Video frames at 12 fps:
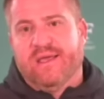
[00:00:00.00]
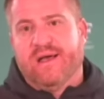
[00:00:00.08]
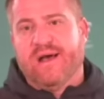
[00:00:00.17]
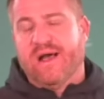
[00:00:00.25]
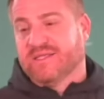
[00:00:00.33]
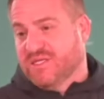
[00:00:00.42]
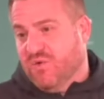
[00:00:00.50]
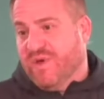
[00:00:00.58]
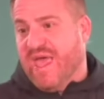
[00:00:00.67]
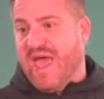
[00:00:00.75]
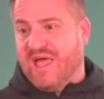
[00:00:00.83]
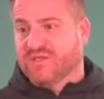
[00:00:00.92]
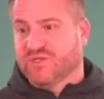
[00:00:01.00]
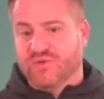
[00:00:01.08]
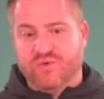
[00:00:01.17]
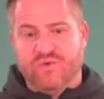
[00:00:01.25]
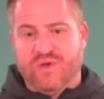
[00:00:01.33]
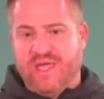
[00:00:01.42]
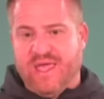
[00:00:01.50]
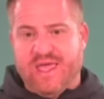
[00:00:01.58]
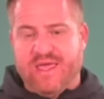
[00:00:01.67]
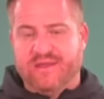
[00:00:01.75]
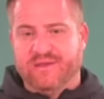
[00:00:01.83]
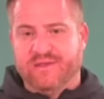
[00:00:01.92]
Until we had to,
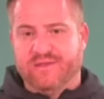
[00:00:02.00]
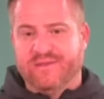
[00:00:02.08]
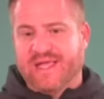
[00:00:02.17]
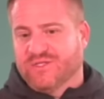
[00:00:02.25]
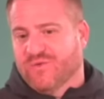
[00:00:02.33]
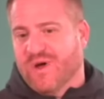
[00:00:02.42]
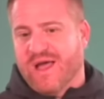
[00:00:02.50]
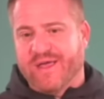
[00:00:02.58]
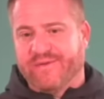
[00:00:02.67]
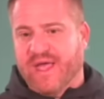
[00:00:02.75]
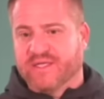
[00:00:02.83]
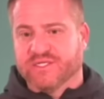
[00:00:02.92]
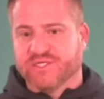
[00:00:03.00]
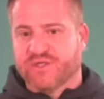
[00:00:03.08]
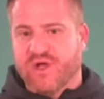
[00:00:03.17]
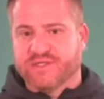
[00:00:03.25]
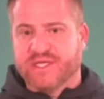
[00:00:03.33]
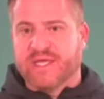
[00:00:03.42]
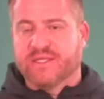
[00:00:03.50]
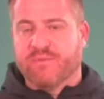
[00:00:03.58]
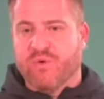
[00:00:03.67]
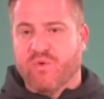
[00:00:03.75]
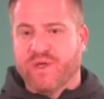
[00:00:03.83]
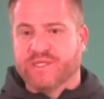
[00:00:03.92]
and that's why I just thought take the
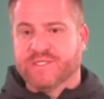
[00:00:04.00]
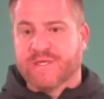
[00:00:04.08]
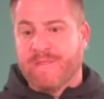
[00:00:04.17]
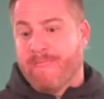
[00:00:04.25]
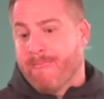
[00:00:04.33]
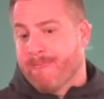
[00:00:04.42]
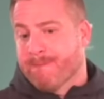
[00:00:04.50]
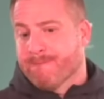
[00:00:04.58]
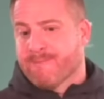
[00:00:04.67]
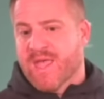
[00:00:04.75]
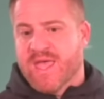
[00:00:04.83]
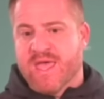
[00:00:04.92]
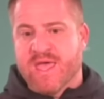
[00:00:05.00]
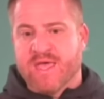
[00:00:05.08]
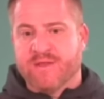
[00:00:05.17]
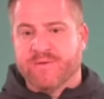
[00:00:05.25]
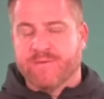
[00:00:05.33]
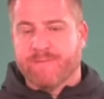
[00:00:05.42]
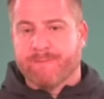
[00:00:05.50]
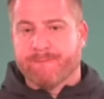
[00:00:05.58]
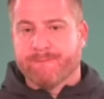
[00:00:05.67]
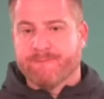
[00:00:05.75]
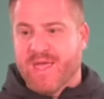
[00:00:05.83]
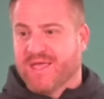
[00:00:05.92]
points and
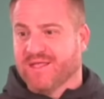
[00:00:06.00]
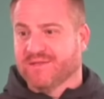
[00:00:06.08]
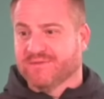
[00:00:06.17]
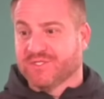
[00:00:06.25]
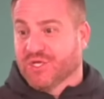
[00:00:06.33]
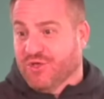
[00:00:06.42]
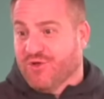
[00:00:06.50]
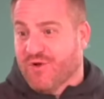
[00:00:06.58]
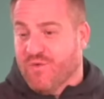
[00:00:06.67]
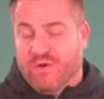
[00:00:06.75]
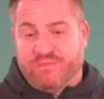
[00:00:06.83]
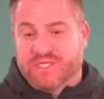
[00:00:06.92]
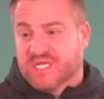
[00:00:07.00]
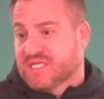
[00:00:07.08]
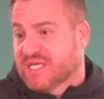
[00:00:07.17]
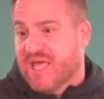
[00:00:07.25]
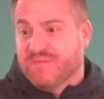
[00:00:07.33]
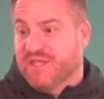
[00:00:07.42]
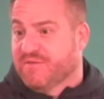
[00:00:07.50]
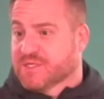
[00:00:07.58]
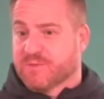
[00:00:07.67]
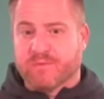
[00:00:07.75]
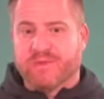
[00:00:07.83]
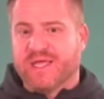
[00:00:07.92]
make it secure a one possession game.
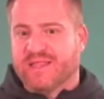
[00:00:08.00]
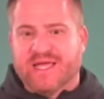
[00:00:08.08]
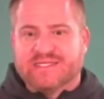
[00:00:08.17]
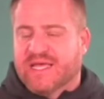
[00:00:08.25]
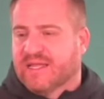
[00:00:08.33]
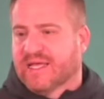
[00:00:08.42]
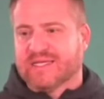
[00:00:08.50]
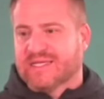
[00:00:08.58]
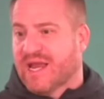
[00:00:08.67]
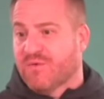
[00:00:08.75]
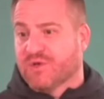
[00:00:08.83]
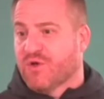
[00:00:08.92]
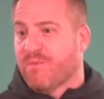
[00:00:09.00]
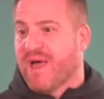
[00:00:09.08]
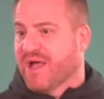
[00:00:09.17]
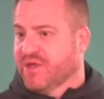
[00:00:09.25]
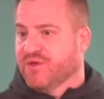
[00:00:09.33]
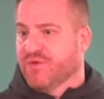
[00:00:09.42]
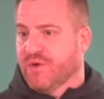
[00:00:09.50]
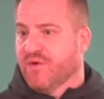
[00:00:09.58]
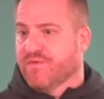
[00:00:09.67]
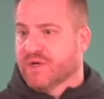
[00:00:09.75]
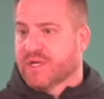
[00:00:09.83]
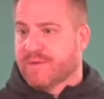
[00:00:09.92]
Defense has been playing lights out. Like I said, I would go back and do it
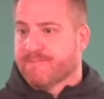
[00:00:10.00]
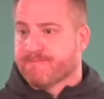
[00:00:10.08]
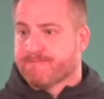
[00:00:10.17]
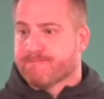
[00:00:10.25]
over again.